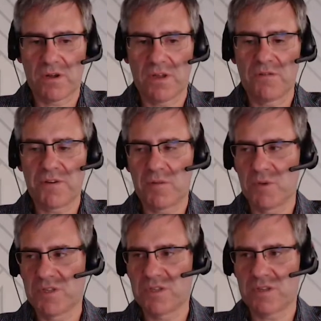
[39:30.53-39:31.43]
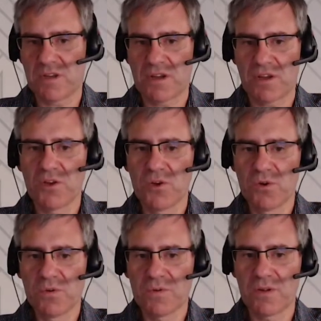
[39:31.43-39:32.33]
infamous
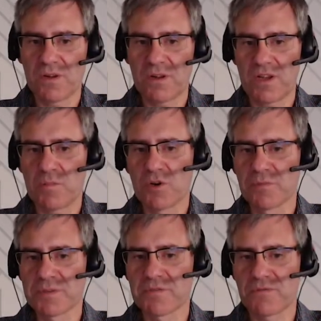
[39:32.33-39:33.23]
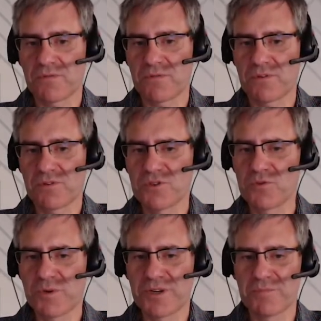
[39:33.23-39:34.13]
Hue light bulbs
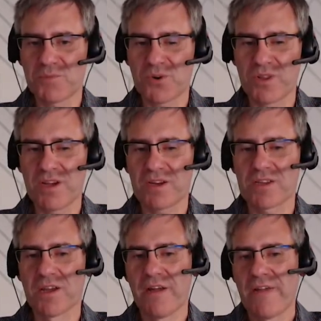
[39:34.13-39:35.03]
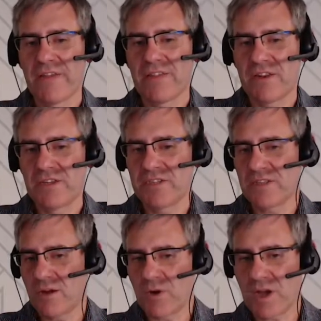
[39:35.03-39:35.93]
consumer product that is
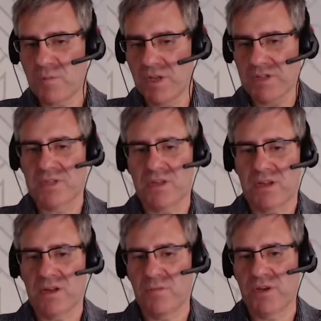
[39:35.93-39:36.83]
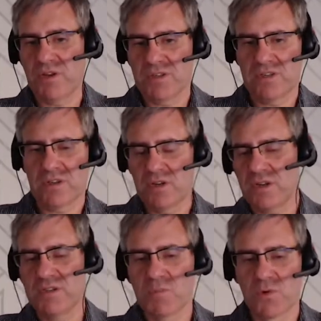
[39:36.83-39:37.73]
now hubless because it
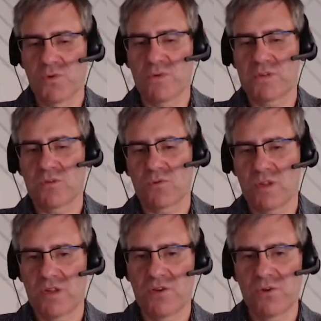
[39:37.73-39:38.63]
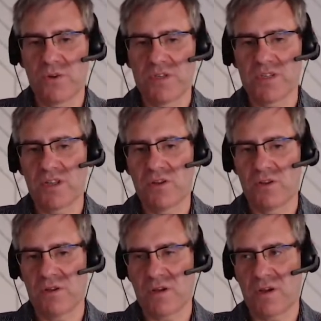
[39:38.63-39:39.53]
contains Bluetooth. So what they do is the